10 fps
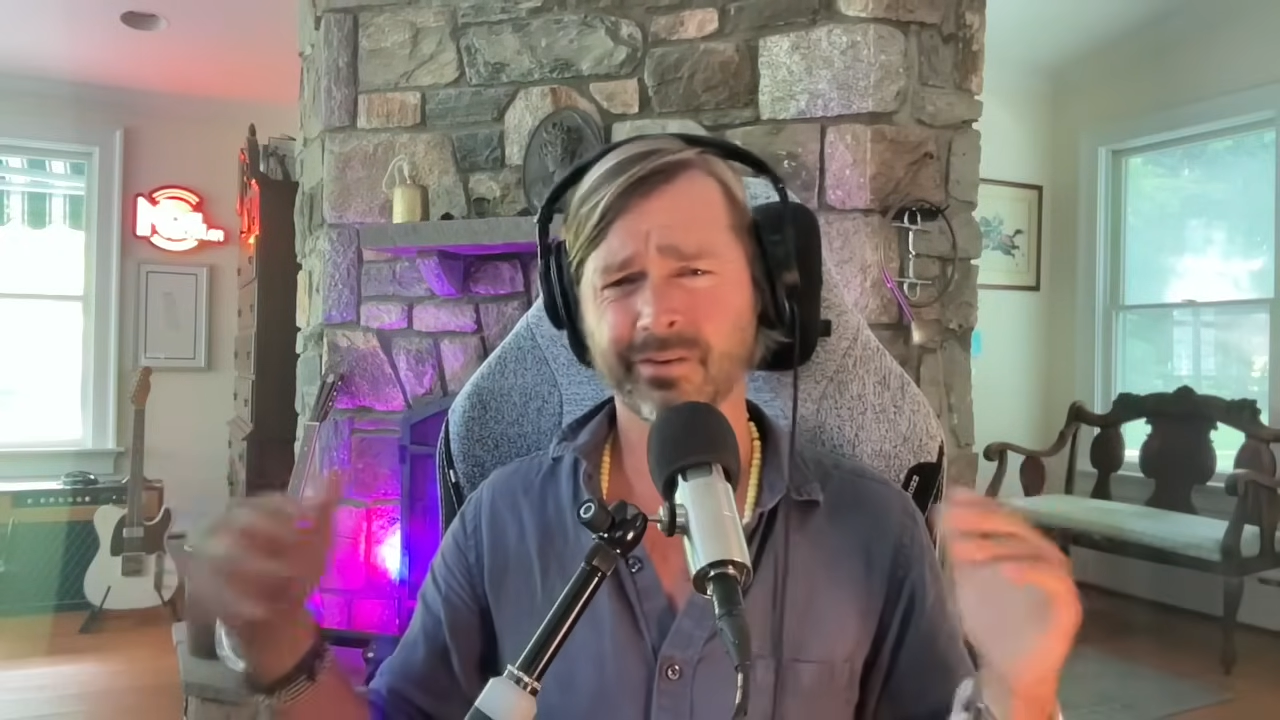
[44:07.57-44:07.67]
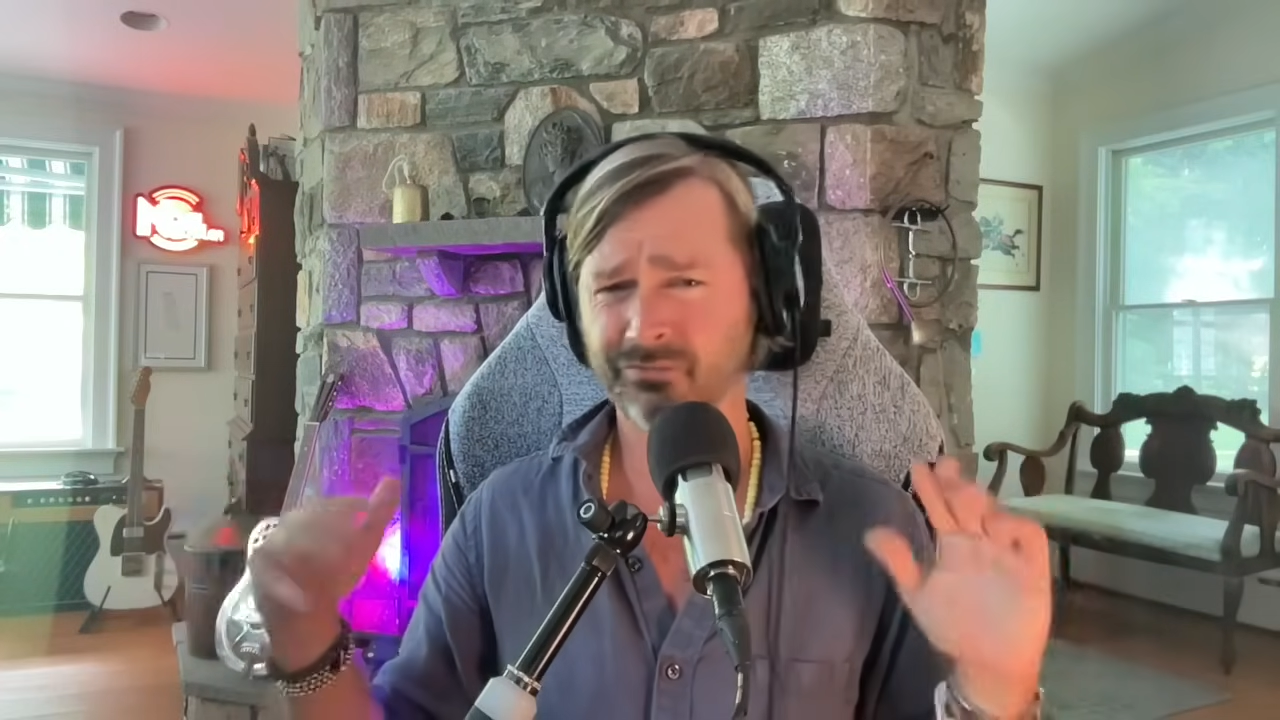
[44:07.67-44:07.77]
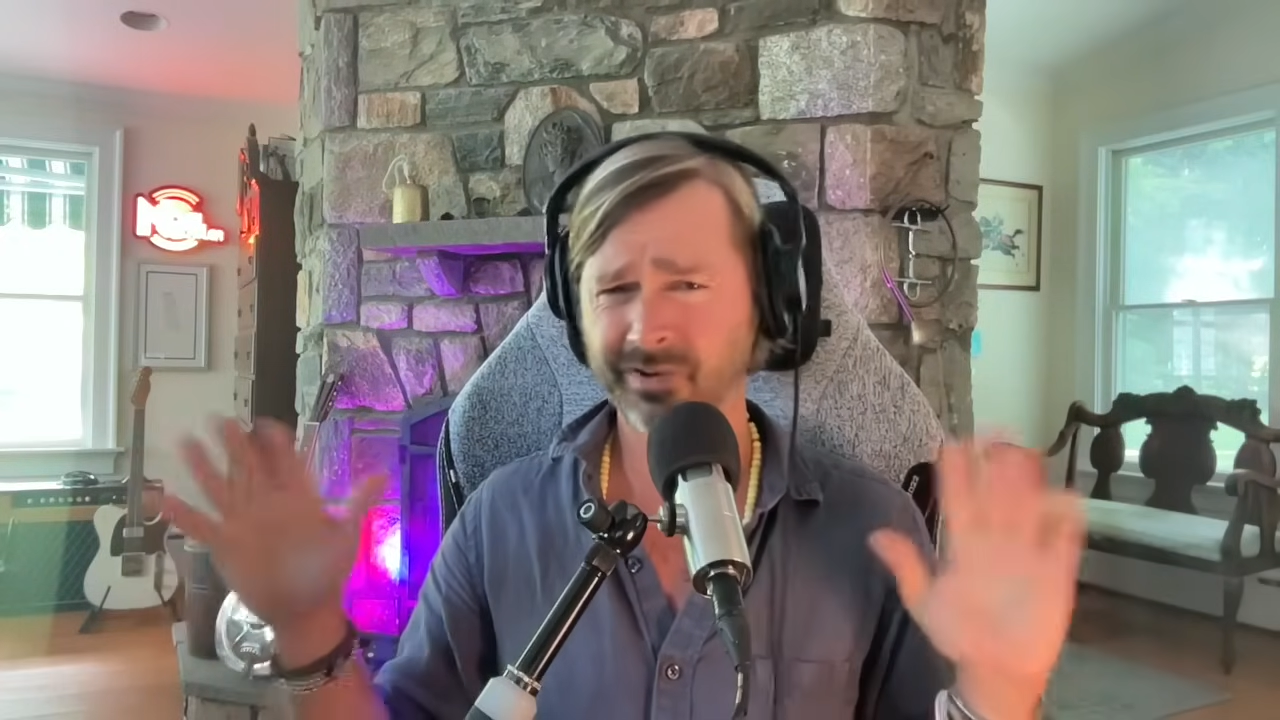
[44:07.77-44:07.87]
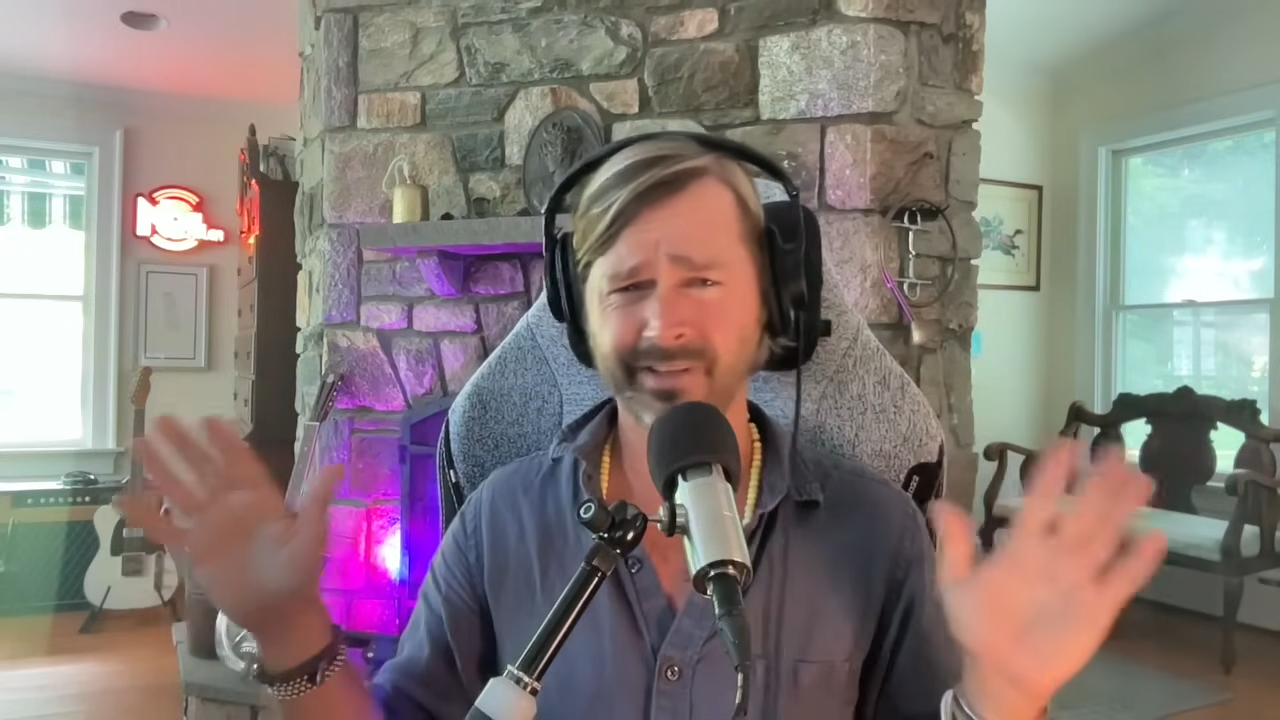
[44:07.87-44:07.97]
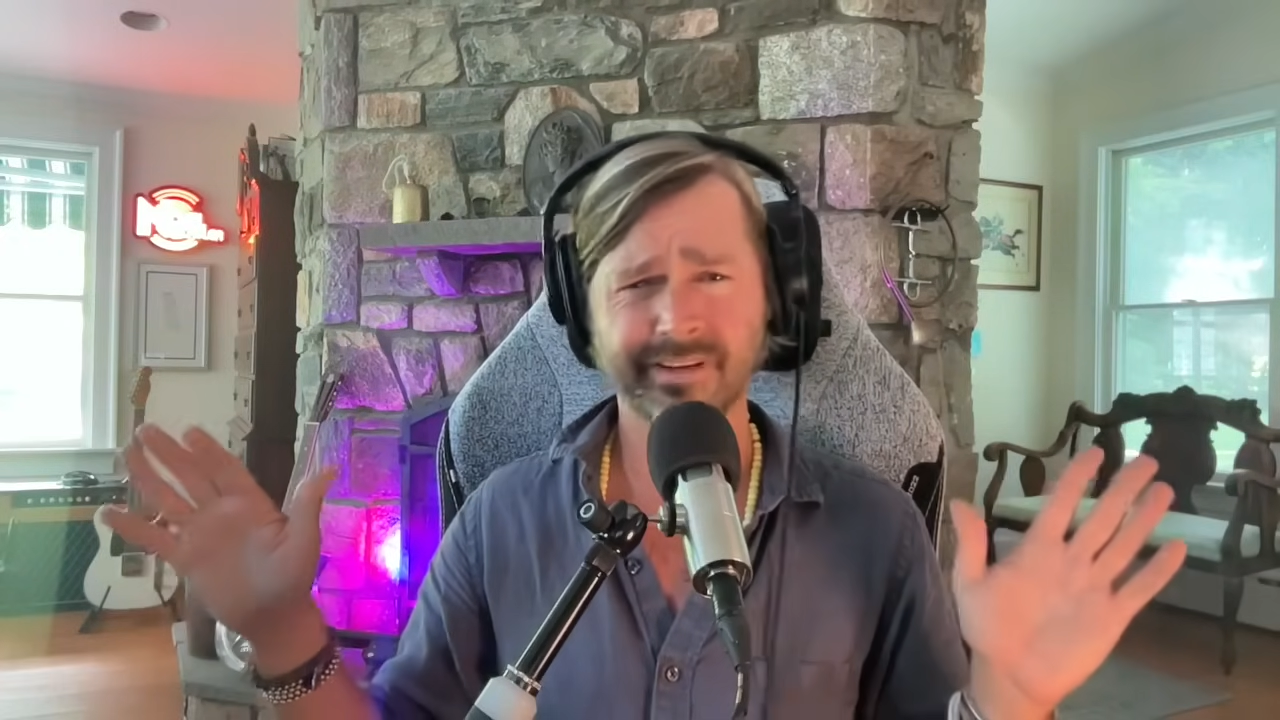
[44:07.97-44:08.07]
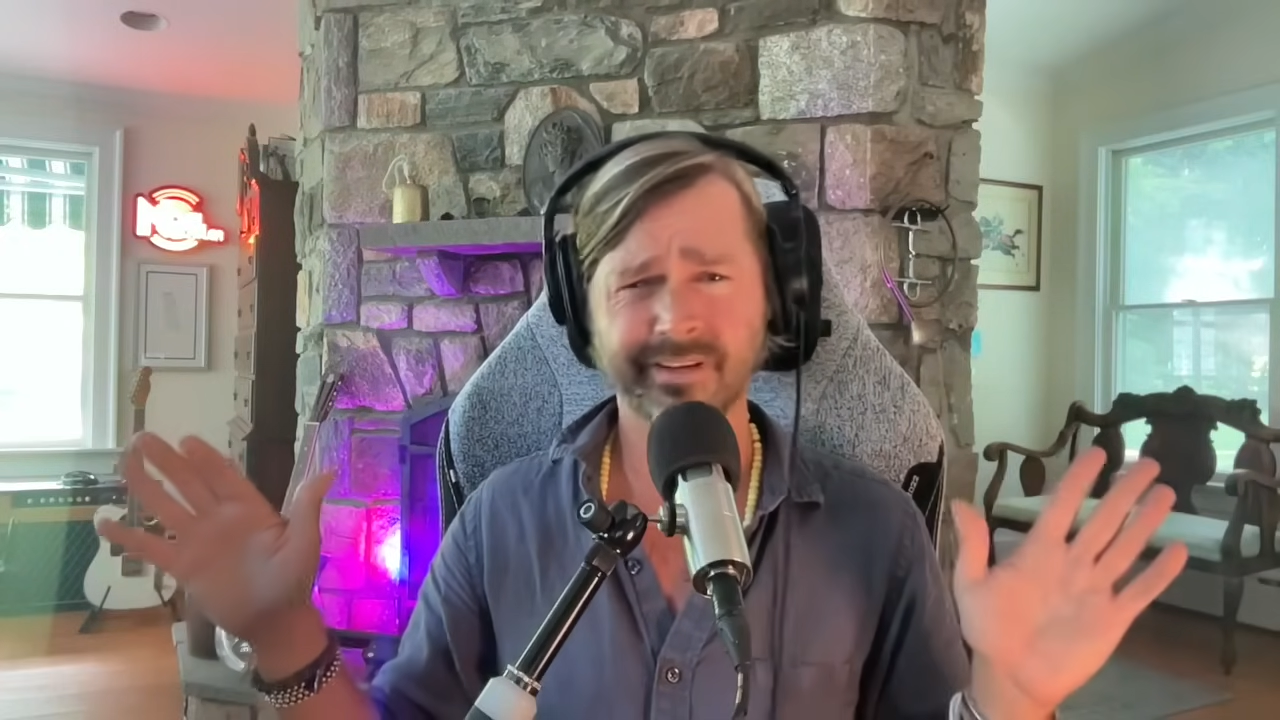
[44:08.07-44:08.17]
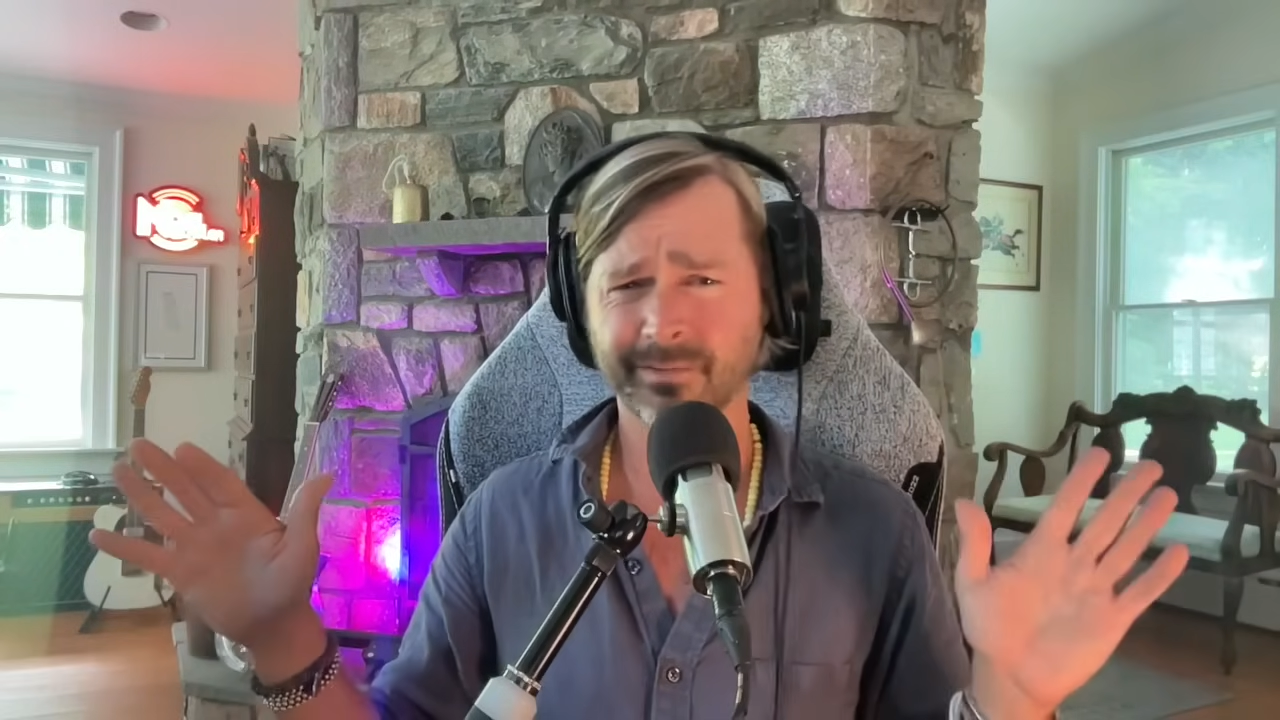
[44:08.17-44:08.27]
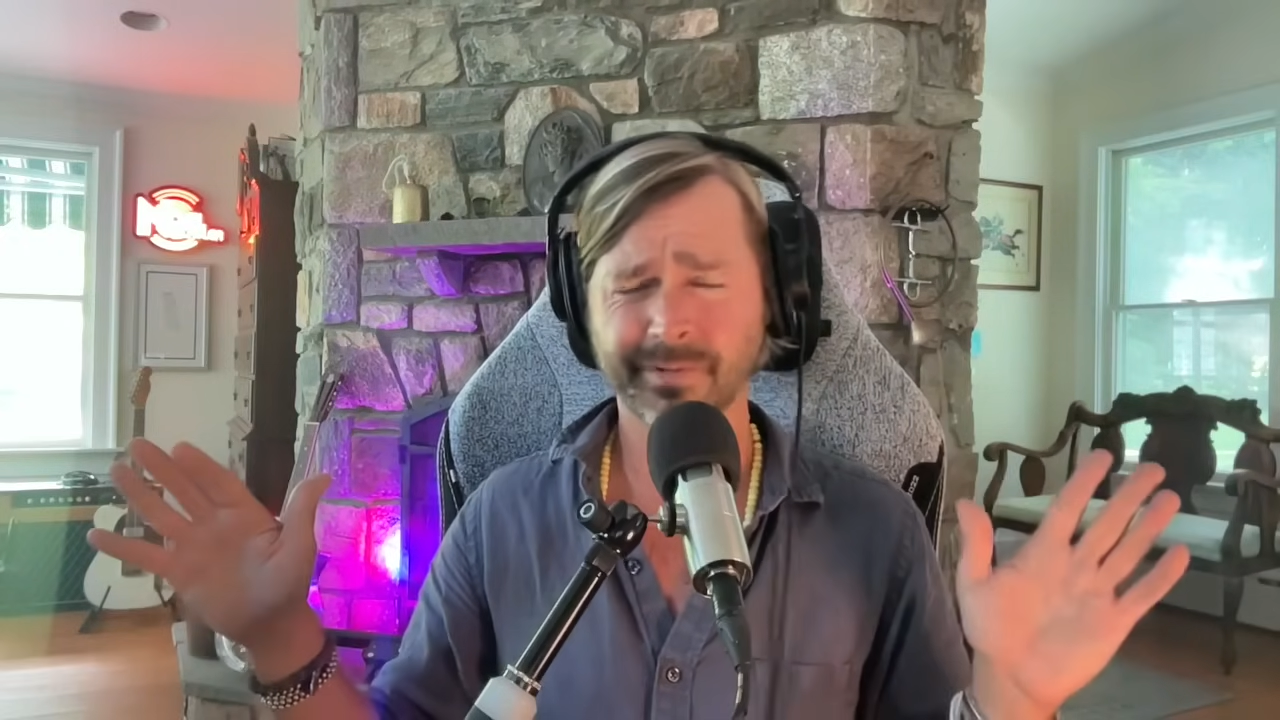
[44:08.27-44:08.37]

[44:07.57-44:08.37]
who's really done some